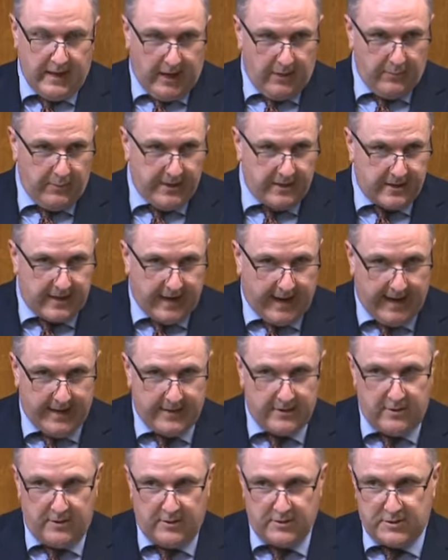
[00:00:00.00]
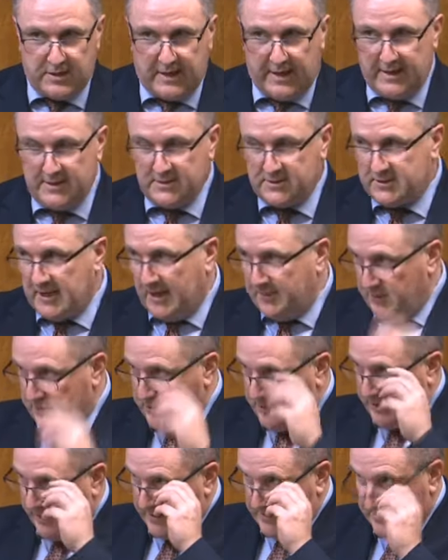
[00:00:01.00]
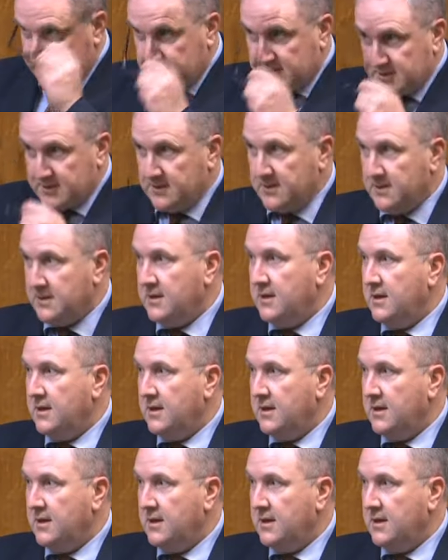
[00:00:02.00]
And we cannot, as Democrats,